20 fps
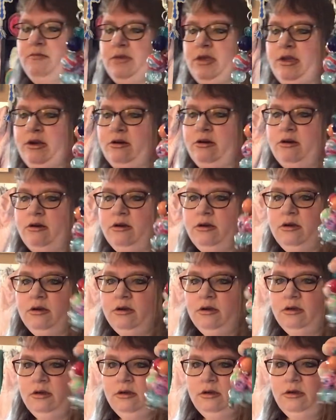that are
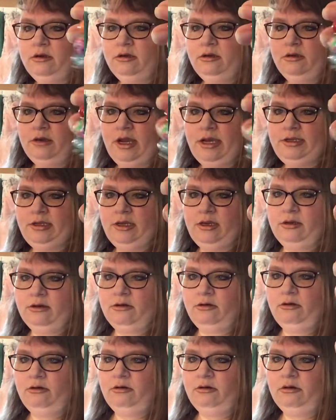
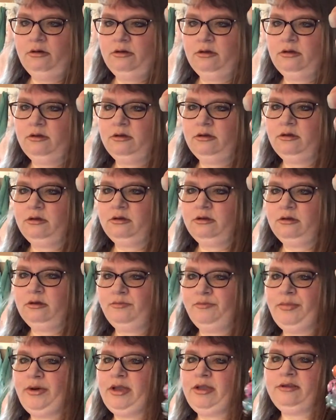identical,
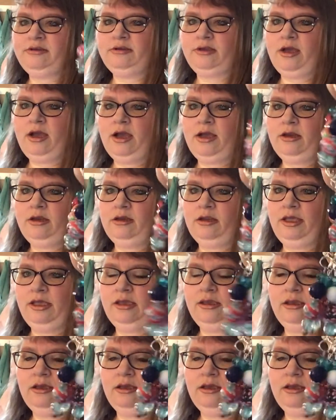but not like